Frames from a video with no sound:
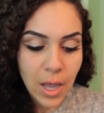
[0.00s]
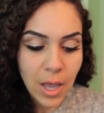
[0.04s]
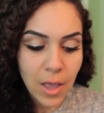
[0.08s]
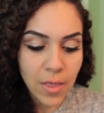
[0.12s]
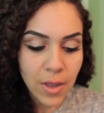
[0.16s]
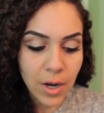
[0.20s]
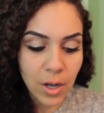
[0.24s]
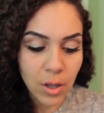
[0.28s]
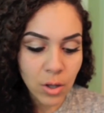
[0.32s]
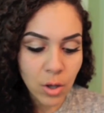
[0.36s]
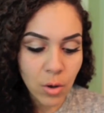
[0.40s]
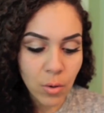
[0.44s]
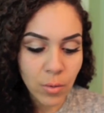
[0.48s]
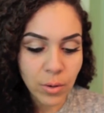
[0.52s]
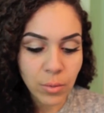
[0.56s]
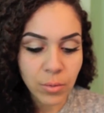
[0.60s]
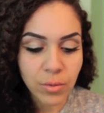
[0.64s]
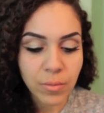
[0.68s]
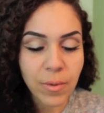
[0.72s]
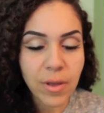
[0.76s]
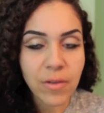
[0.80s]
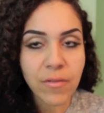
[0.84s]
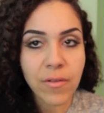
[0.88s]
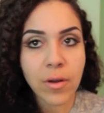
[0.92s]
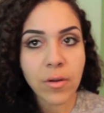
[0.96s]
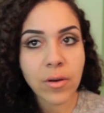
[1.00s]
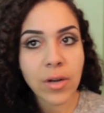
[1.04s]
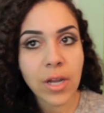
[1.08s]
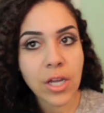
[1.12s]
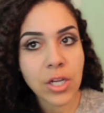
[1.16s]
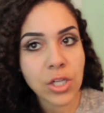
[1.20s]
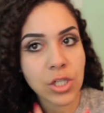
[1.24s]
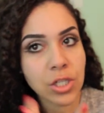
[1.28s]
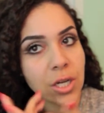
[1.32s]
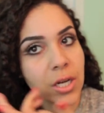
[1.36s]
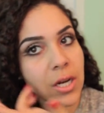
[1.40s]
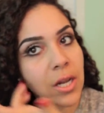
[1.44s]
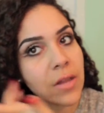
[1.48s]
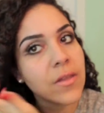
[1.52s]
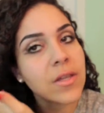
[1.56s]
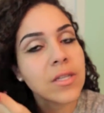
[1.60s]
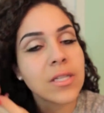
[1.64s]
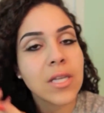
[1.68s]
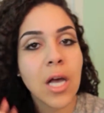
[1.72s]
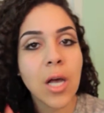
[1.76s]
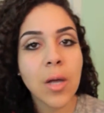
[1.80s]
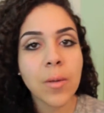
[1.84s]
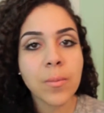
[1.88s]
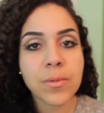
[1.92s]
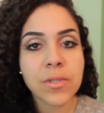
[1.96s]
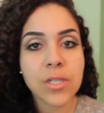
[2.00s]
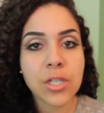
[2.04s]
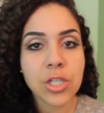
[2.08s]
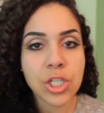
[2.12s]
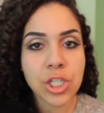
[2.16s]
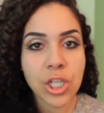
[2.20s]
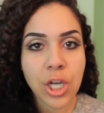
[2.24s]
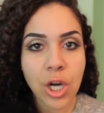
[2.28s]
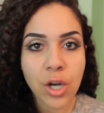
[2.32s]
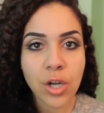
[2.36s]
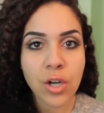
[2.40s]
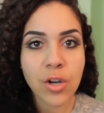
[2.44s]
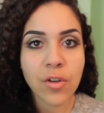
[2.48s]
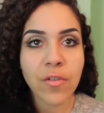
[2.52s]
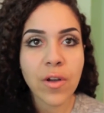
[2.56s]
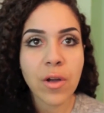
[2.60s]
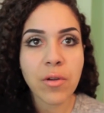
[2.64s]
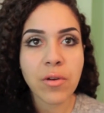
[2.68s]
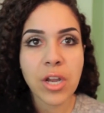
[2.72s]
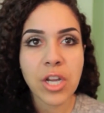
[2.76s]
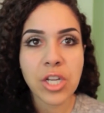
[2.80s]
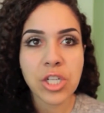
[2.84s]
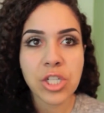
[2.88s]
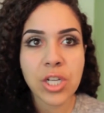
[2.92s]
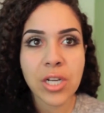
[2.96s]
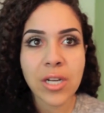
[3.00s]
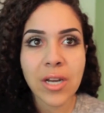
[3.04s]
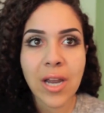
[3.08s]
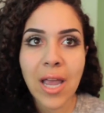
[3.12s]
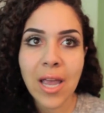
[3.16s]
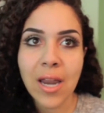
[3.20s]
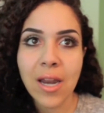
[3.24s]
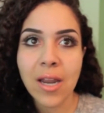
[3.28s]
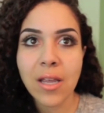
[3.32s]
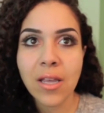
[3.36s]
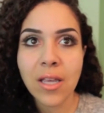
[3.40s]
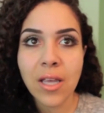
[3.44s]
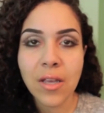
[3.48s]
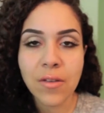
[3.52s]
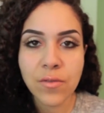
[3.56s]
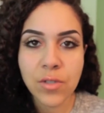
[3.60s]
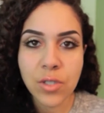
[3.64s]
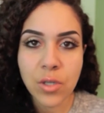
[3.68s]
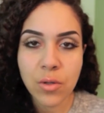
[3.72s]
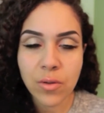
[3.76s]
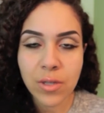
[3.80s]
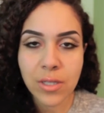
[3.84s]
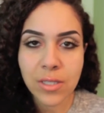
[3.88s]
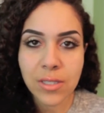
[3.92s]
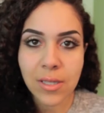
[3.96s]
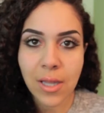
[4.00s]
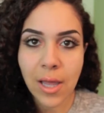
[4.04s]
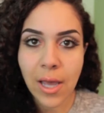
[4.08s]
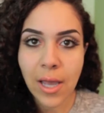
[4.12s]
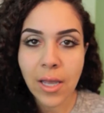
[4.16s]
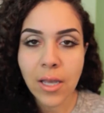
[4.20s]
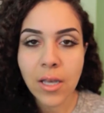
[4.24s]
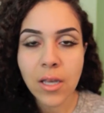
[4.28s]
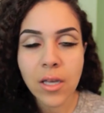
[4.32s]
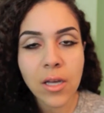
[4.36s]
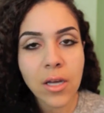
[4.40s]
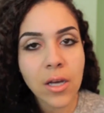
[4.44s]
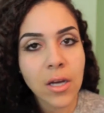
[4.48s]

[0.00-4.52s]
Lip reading: and then I'll go in with my foundation, and this helps sheer out your foundation and it gives you this like